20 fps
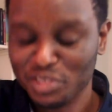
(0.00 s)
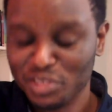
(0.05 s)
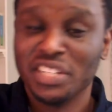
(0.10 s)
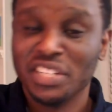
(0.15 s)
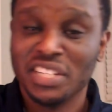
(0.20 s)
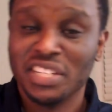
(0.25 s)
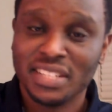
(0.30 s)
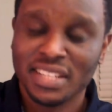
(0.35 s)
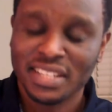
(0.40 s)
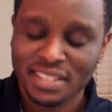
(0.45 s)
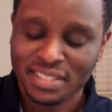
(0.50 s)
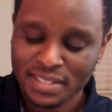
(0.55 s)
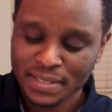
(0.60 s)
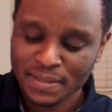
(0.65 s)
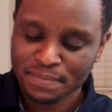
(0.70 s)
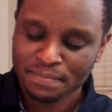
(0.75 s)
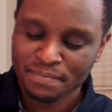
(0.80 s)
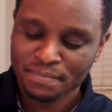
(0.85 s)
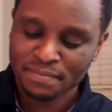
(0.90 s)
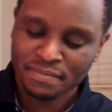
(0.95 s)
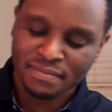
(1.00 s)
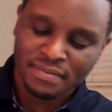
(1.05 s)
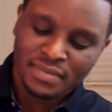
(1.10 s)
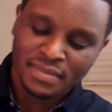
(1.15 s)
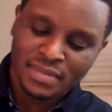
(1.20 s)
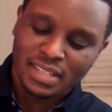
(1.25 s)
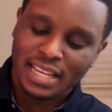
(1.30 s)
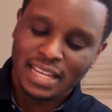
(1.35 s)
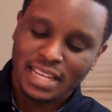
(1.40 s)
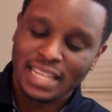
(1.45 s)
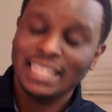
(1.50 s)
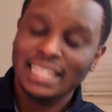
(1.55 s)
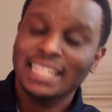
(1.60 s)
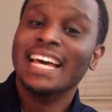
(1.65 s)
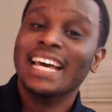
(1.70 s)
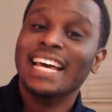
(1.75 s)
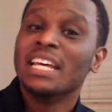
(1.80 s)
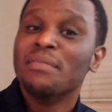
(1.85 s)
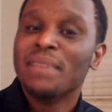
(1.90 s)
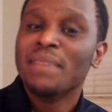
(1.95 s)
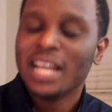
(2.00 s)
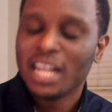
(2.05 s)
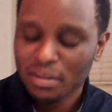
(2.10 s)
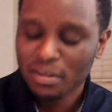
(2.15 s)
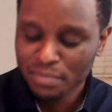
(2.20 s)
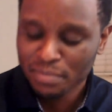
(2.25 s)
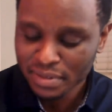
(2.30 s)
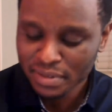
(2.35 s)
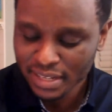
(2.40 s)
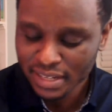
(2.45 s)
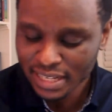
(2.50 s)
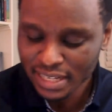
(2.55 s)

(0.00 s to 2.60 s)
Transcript: to Jesus and let him help